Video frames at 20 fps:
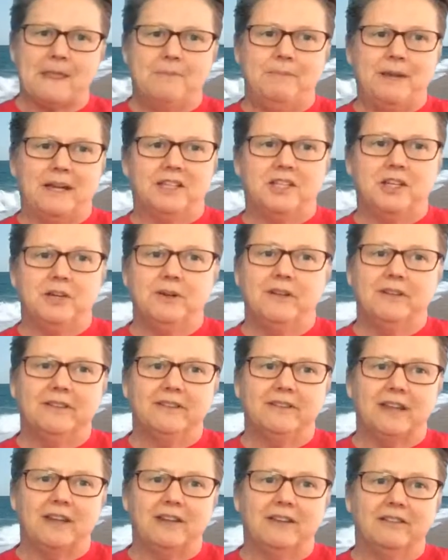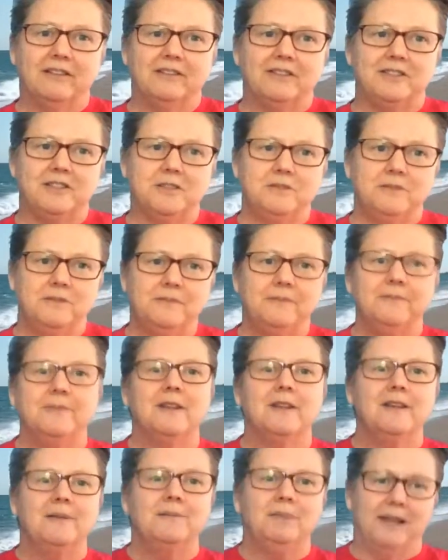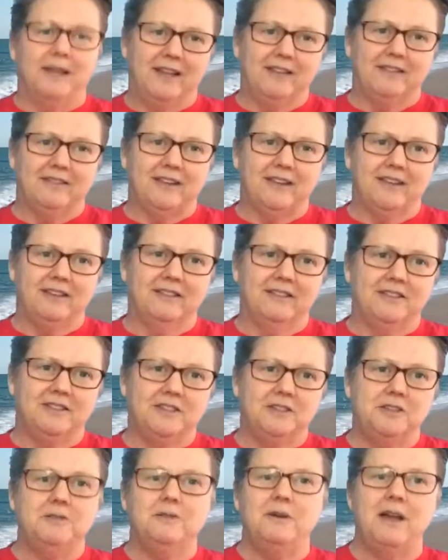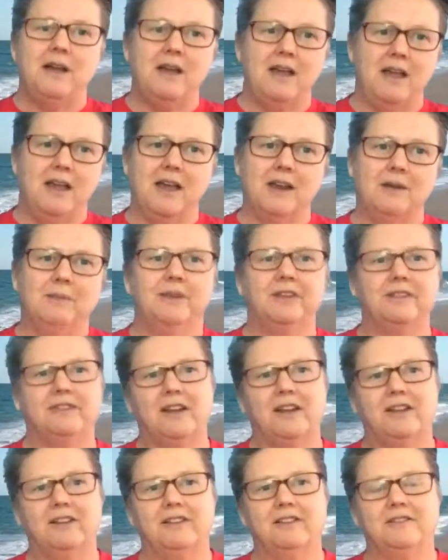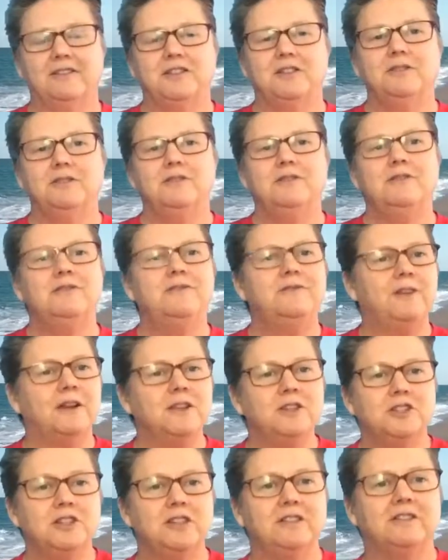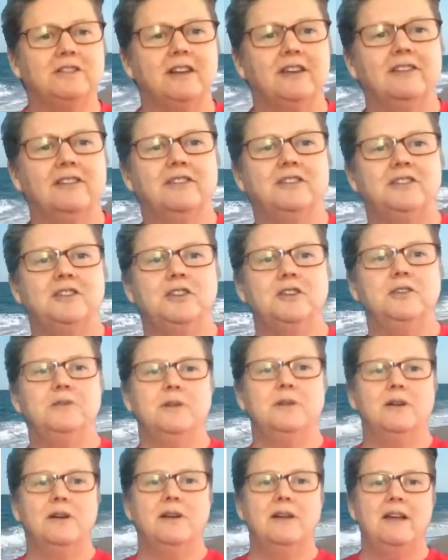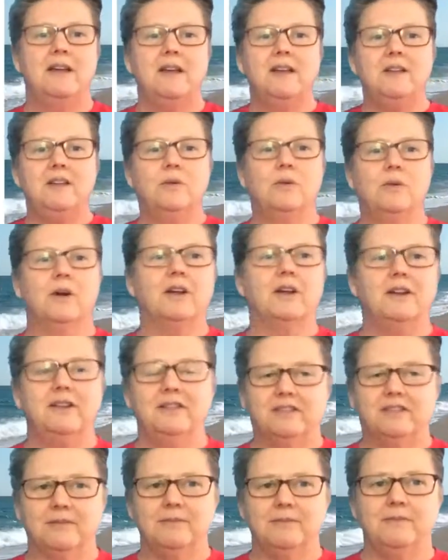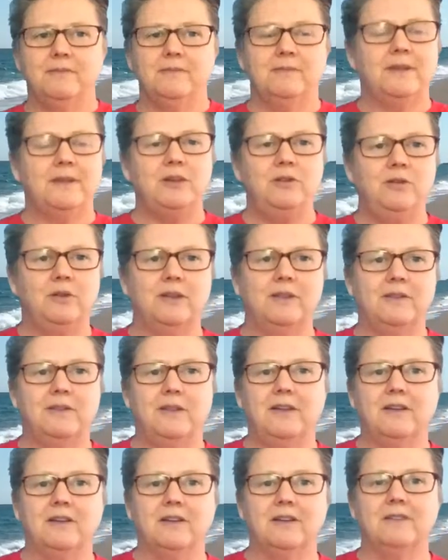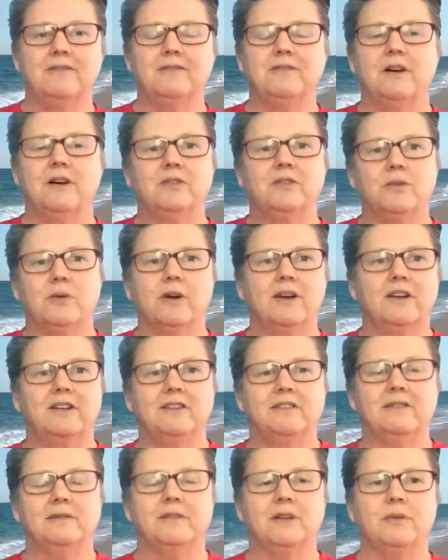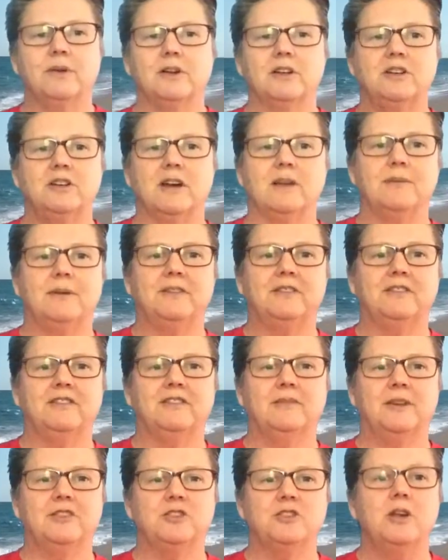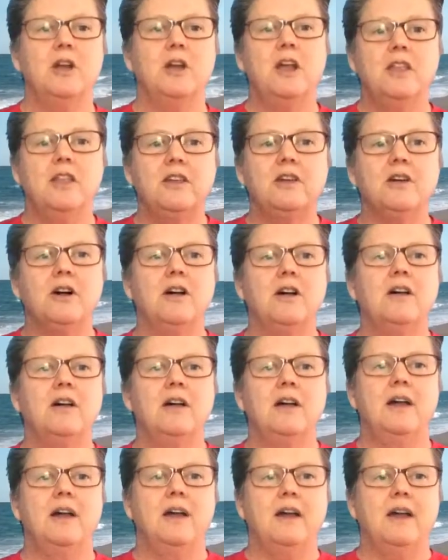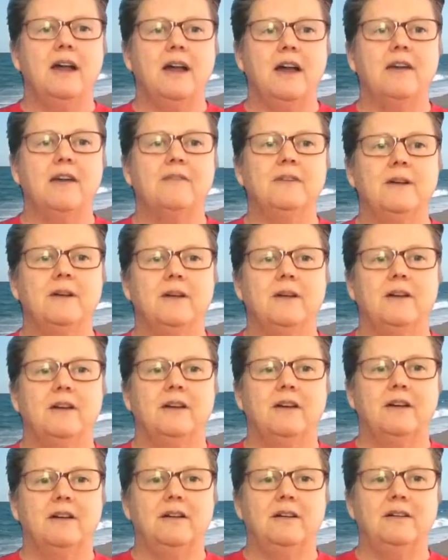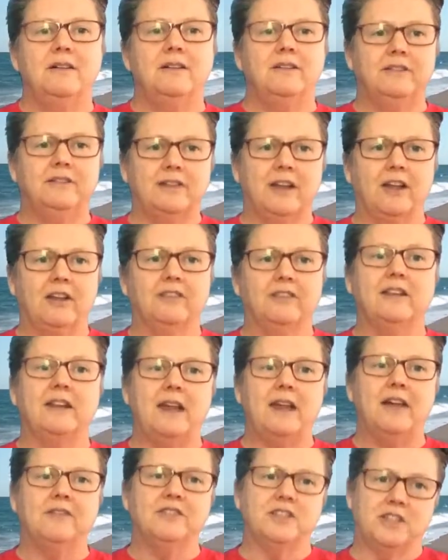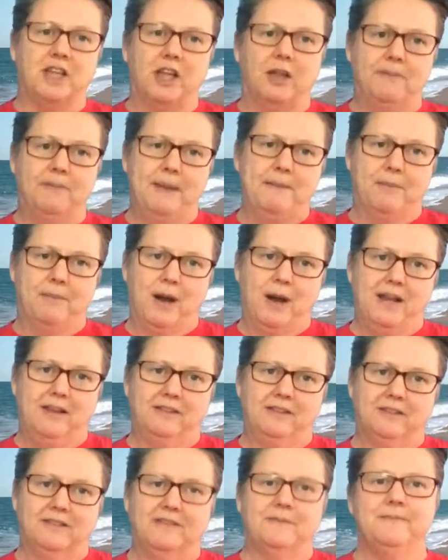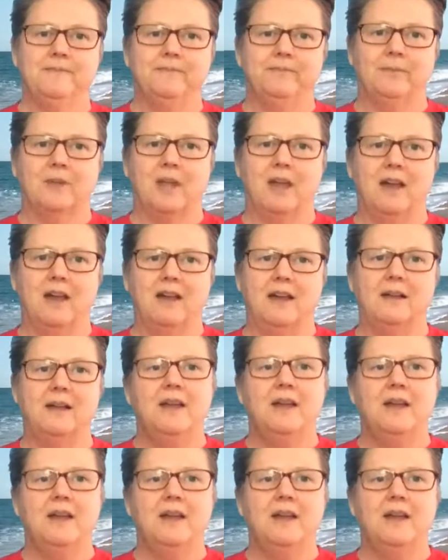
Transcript: bacterial cells do, plant cells do, animal cells do, fungi cells do. Any organism that you can think of, other organisms that we're going to talk about this semester, they all have cells that have cell membranes. Okay.